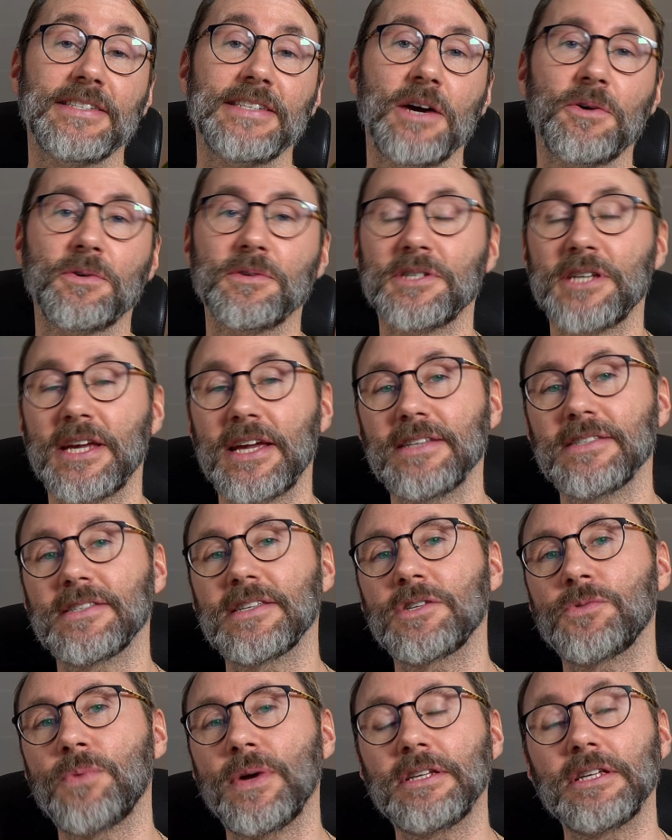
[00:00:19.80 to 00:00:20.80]
now contains
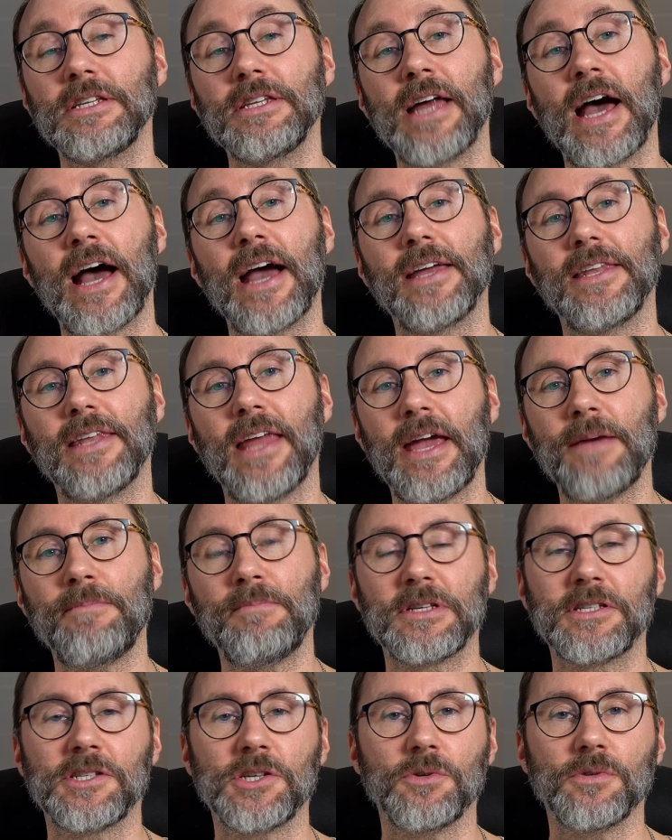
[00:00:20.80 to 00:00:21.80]
29
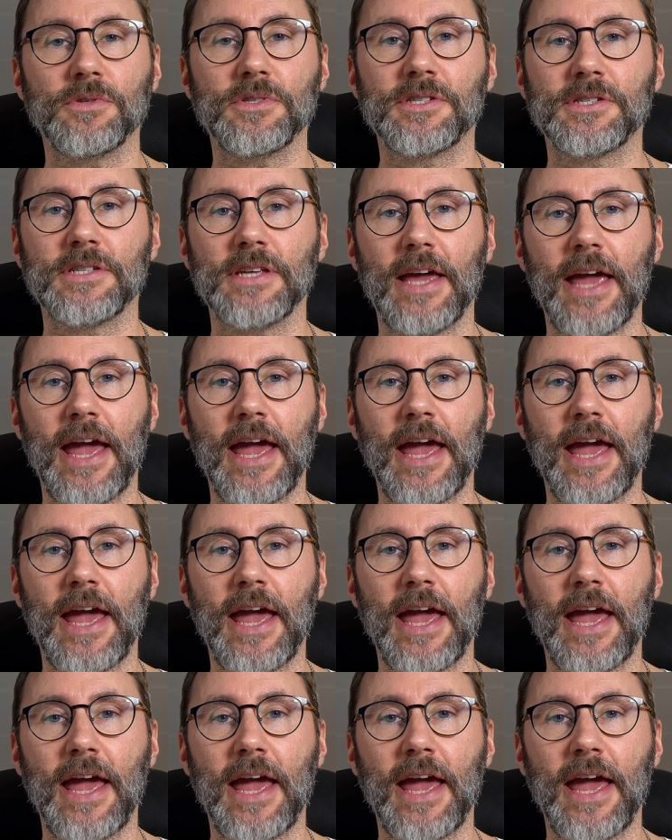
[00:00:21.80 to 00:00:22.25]
episodes